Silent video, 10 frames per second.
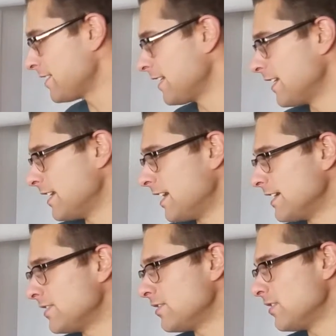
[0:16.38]

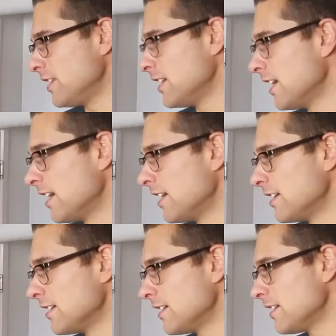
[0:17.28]
into the
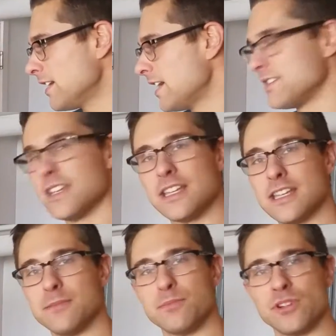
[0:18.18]
as
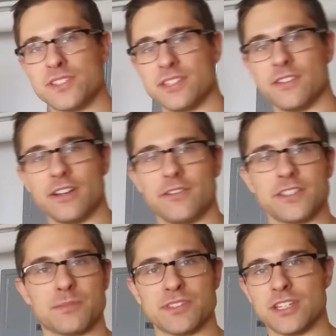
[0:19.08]
inputs of its
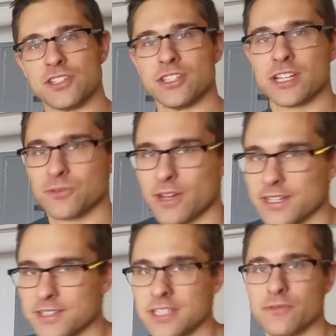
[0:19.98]
position X, Y,
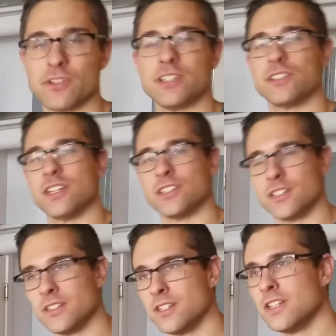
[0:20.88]
and Z for each digit.
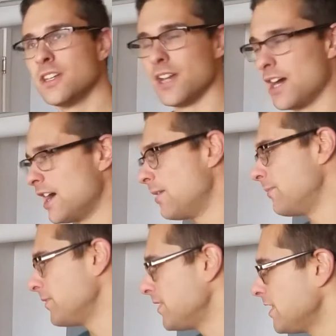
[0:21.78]

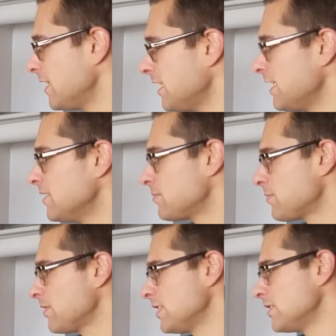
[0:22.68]

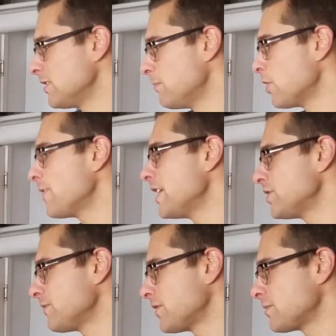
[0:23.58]
The
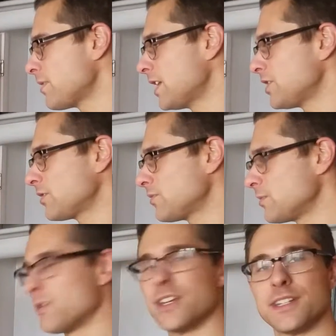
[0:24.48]
motivation for this project was we
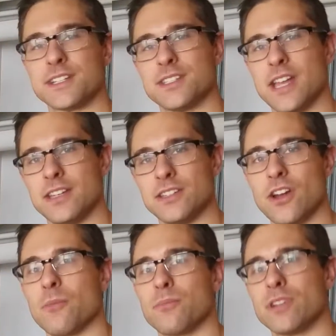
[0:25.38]
wanted to extend
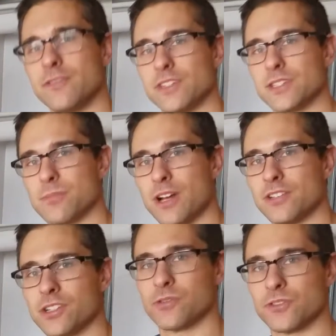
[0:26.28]
our previous
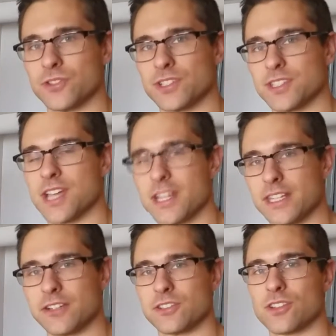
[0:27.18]
project, which was a sign
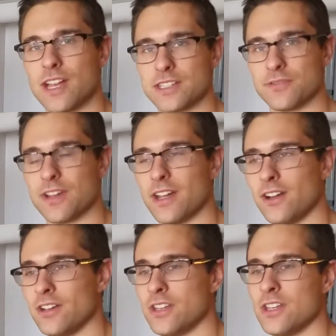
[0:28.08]
language classifier,
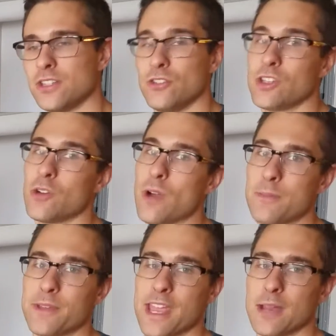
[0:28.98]
using a
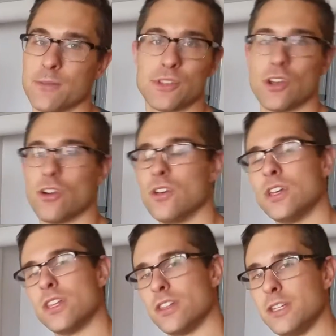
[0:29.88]
webcam. So
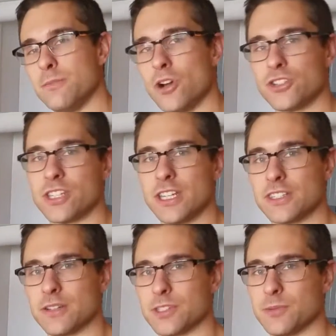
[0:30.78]
leap motion gets
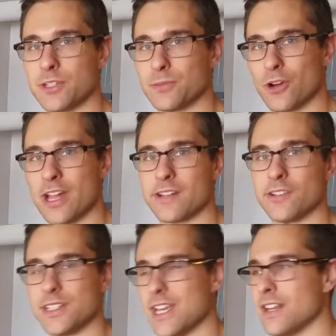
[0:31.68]
us much more
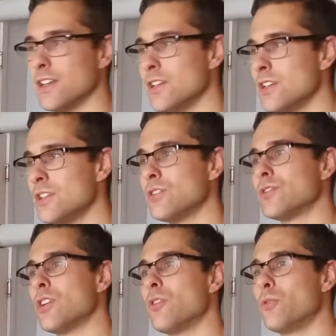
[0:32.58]
accurate data.
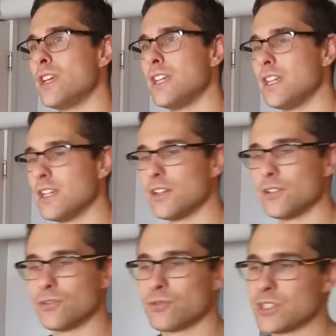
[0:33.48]
So we
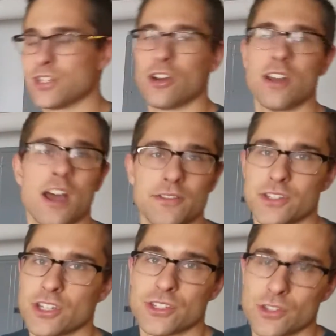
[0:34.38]
started off
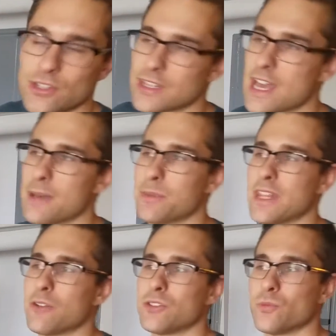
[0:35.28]
just doing that, but
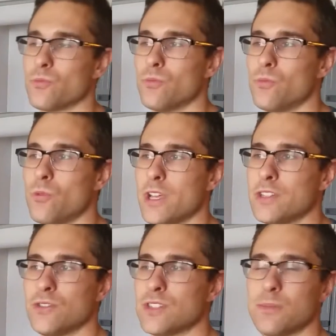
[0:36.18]
that was way
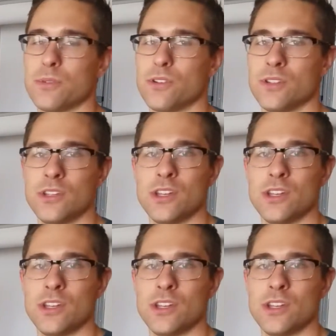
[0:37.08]
too simple